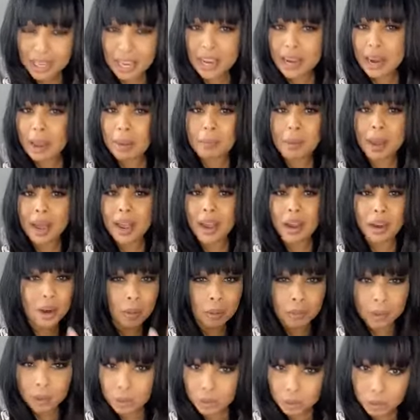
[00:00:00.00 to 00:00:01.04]
Can I buy a
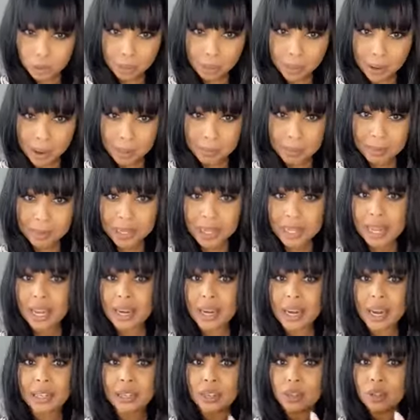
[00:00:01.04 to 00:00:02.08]
commercial property?
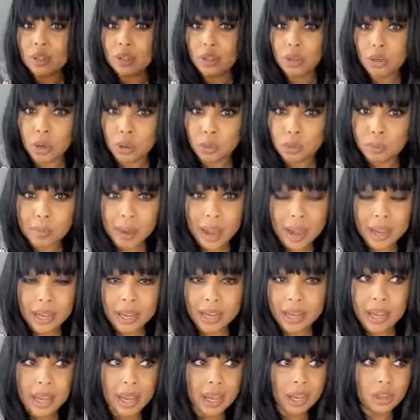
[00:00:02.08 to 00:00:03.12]
Can I,
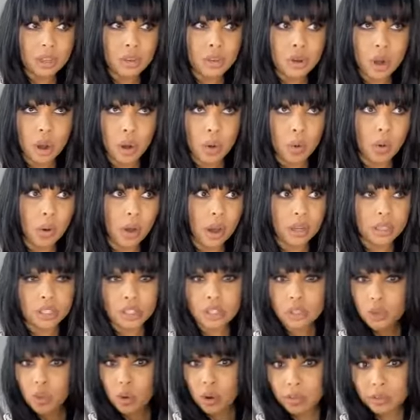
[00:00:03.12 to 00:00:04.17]
buy, a
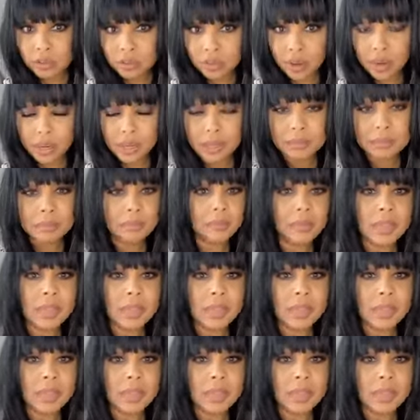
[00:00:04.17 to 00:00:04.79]
storefront?